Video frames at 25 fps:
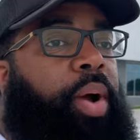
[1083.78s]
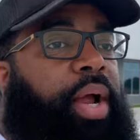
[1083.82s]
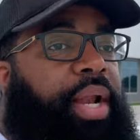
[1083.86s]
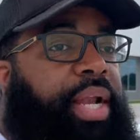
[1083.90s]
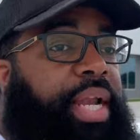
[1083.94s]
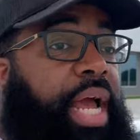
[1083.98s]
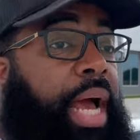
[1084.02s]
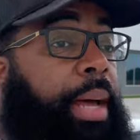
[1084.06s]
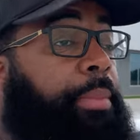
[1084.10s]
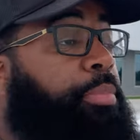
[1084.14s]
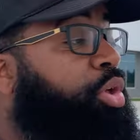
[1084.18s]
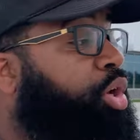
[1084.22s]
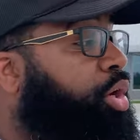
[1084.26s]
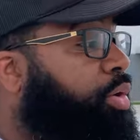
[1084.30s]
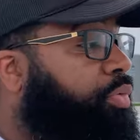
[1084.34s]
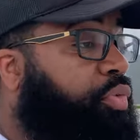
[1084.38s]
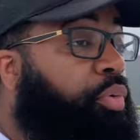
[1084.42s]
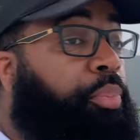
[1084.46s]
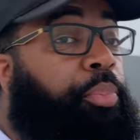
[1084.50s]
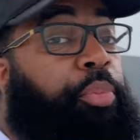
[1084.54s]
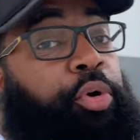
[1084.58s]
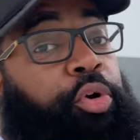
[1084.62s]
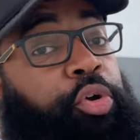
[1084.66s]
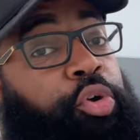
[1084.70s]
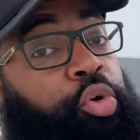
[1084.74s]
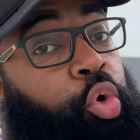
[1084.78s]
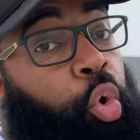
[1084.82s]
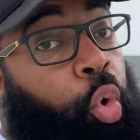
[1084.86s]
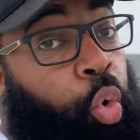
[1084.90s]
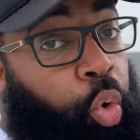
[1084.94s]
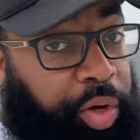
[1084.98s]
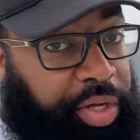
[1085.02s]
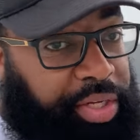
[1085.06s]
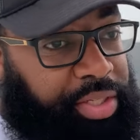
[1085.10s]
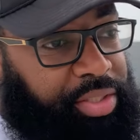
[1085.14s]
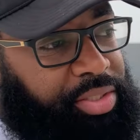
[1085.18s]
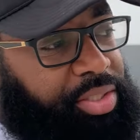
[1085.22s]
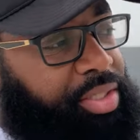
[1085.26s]
right now. I'm looking for more
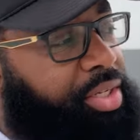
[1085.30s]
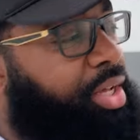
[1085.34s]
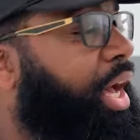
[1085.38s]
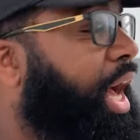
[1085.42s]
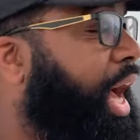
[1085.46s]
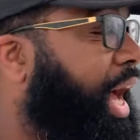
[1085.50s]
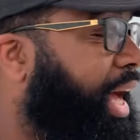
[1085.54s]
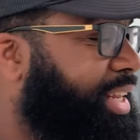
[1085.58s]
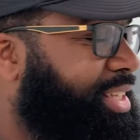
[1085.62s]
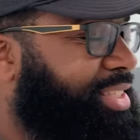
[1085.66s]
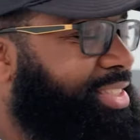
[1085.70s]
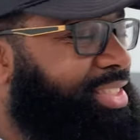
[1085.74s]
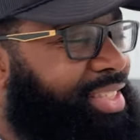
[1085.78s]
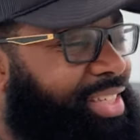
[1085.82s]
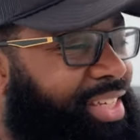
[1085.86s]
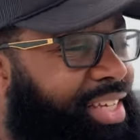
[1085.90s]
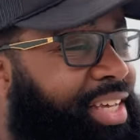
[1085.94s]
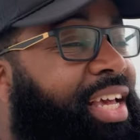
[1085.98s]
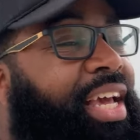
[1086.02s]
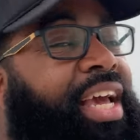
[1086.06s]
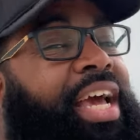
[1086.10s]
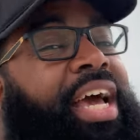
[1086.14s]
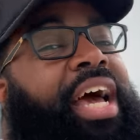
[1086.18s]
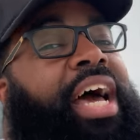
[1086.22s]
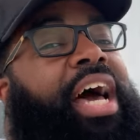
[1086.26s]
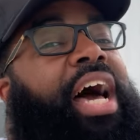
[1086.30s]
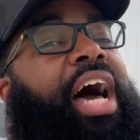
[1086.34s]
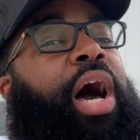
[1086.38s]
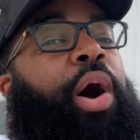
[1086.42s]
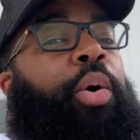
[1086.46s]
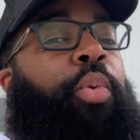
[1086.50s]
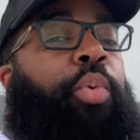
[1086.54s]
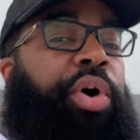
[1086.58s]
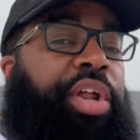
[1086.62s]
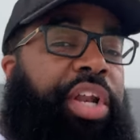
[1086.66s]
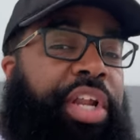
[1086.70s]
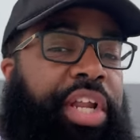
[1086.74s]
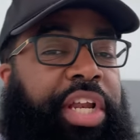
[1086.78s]
noise, honestly. I
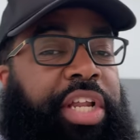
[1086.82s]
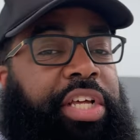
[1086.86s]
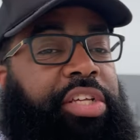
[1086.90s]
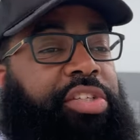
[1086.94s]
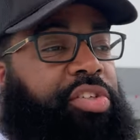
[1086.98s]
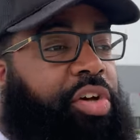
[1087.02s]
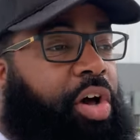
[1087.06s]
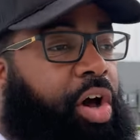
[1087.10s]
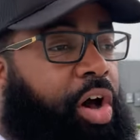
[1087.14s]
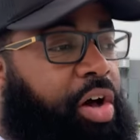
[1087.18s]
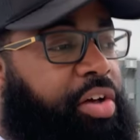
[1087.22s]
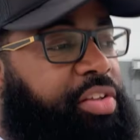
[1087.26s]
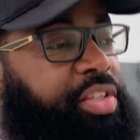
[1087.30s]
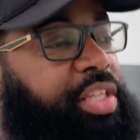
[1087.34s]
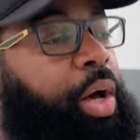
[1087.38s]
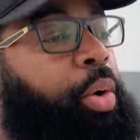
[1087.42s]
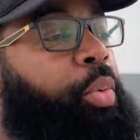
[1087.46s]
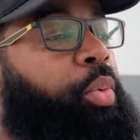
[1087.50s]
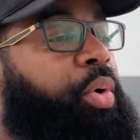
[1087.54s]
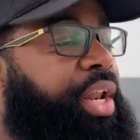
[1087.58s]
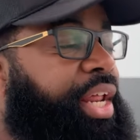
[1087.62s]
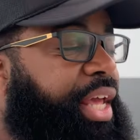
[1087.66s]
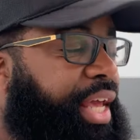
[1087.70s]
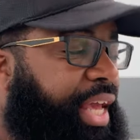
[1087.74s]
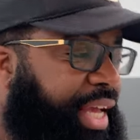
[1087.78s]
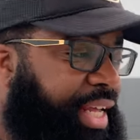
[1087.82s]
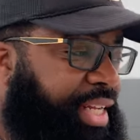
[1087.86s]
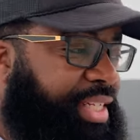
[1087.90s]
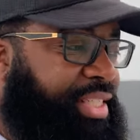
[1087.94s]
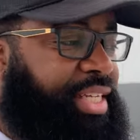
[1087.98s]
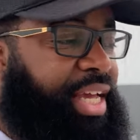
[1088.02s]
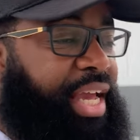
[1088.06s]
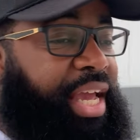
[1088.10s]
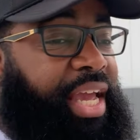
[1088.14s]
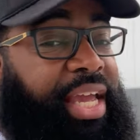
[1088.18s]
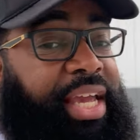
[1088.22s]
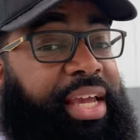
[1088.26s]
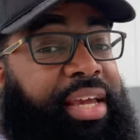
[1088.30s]
want an exhaust, I want an
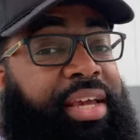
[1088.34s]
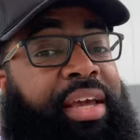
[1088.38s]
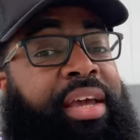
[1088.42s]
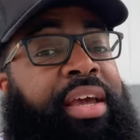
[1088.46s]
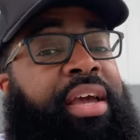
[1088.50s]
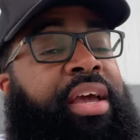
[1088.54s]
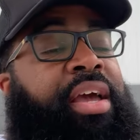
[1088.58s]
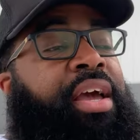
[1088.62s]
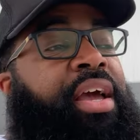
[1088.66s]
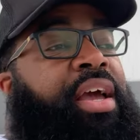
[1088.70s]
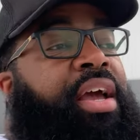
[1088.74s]
intake.